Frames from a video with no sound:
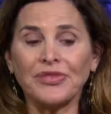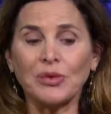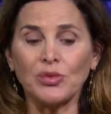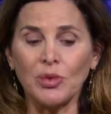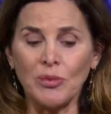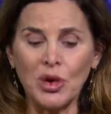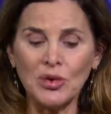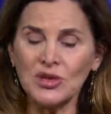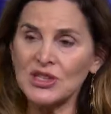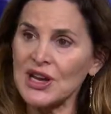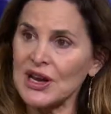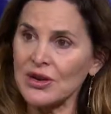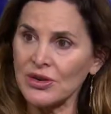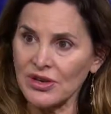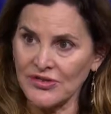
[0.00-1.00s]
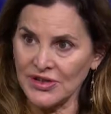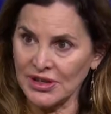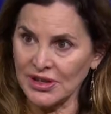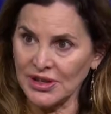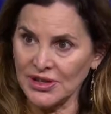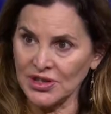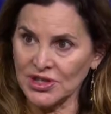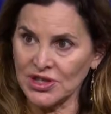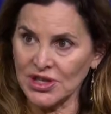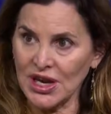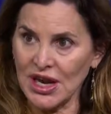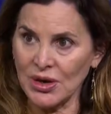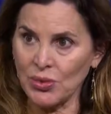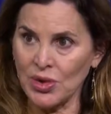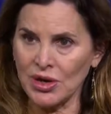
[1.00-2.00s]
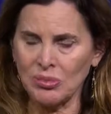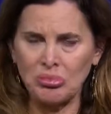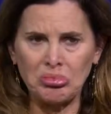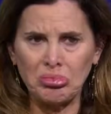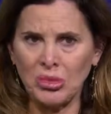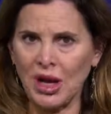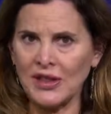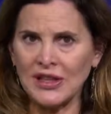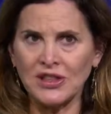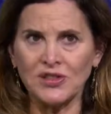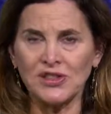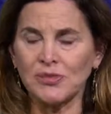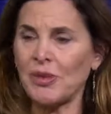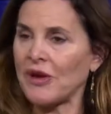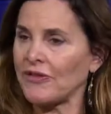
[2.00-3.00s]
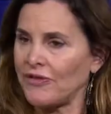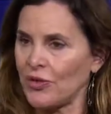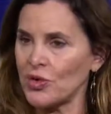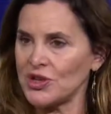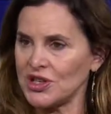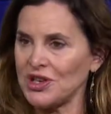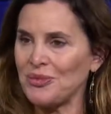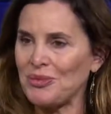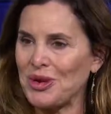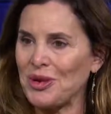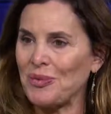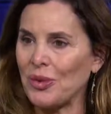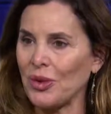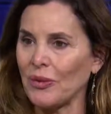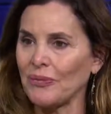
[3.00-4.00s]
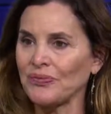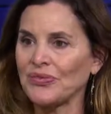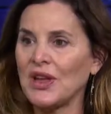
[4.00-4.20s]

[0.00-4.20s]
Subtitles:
Remote dairy village where I think there's about 14 people.